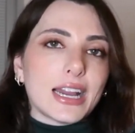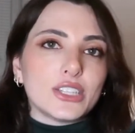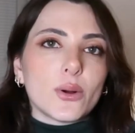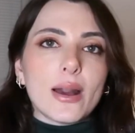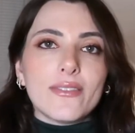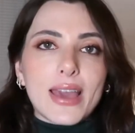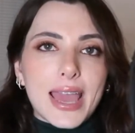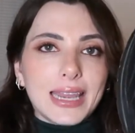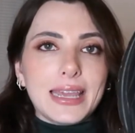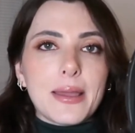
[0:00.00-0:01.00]
I don't have
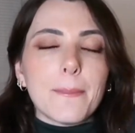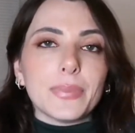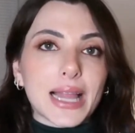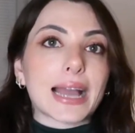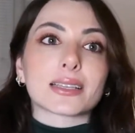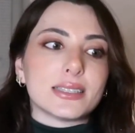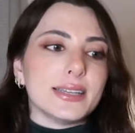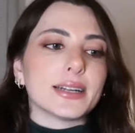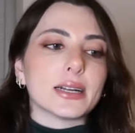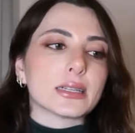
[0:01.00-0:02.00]
any black
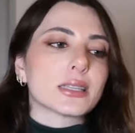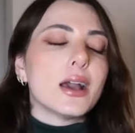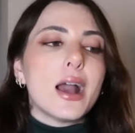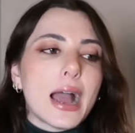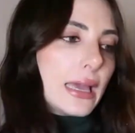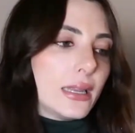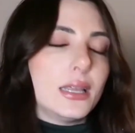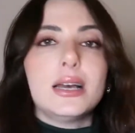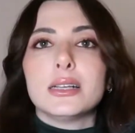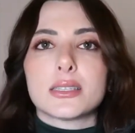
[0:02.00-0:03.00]
sneakers and
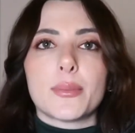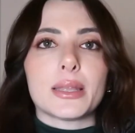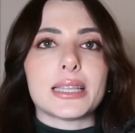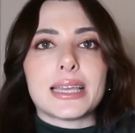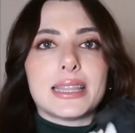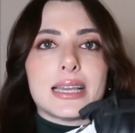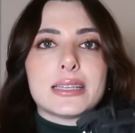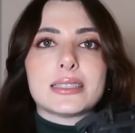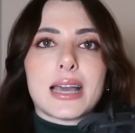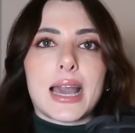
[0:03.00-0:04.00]
something like this